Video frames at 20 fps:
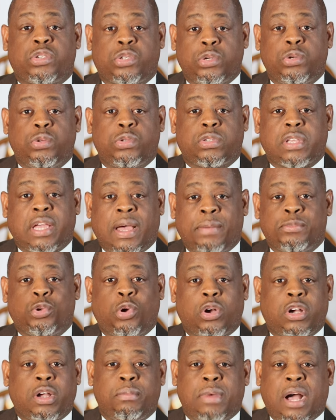suits, I'm
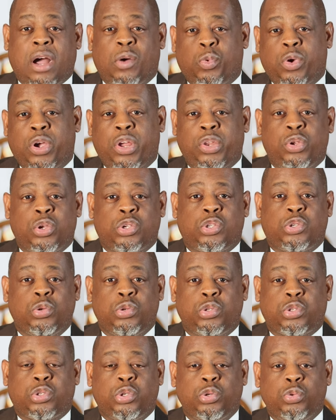talking about wearing your
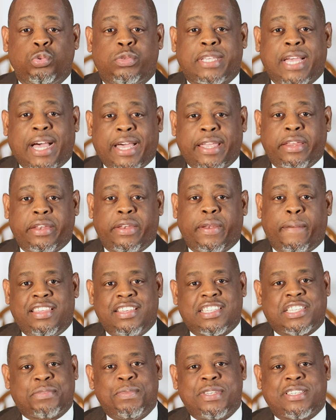suits too tight.
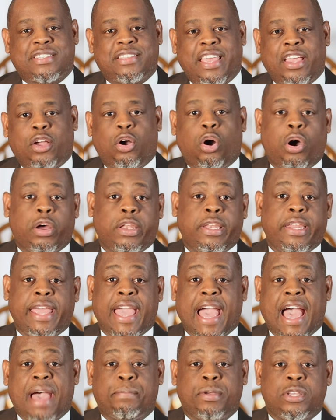This mistake hardly
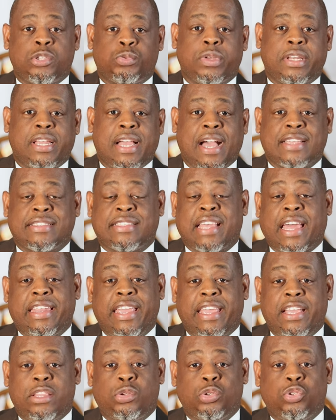happens with guys that
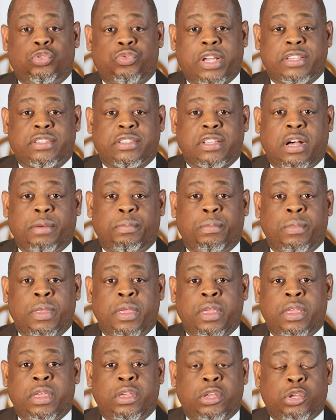hate to dress up,
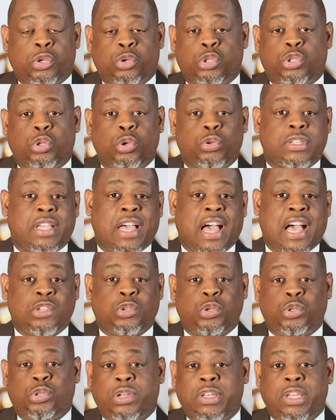because those
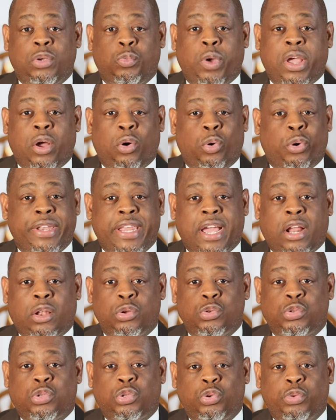guys usually wear all their
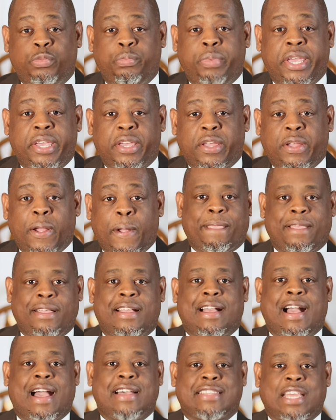clothes too big.
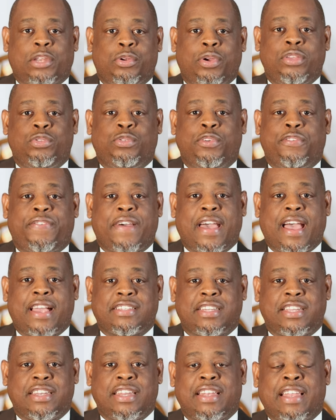Guys that are into
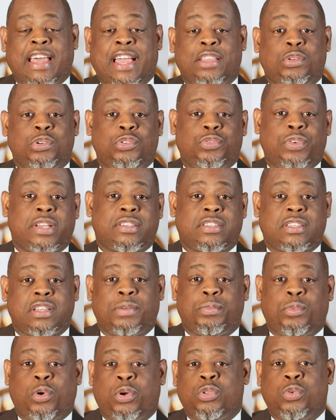fashion and like to dress
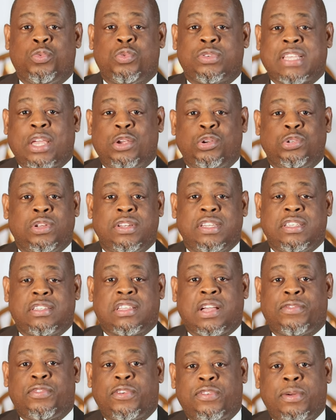up are the ones that usually
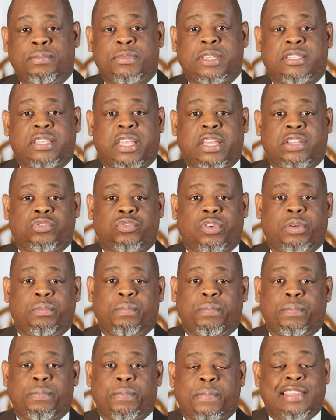suffer from this syndrome.
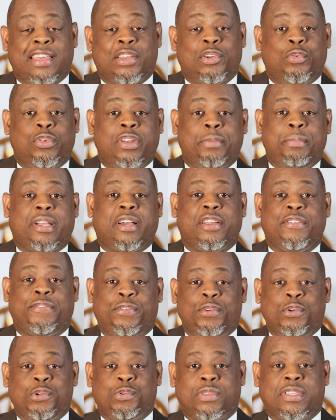They don't want to be
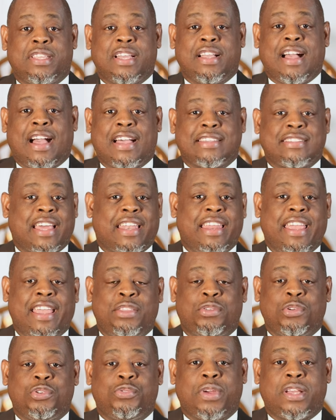confused with the guys that
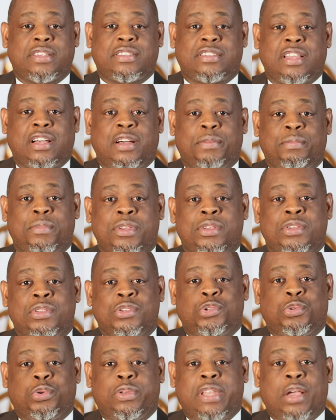hate to dress up,
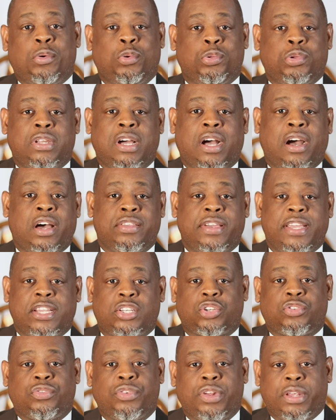so they go to the other
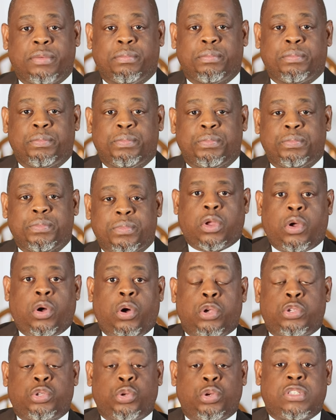extreme.
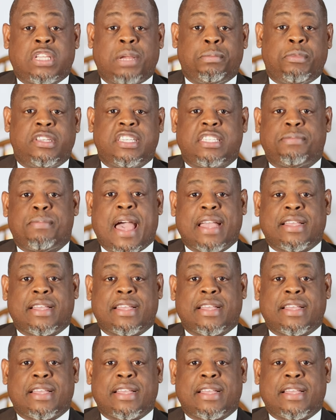Also, some of these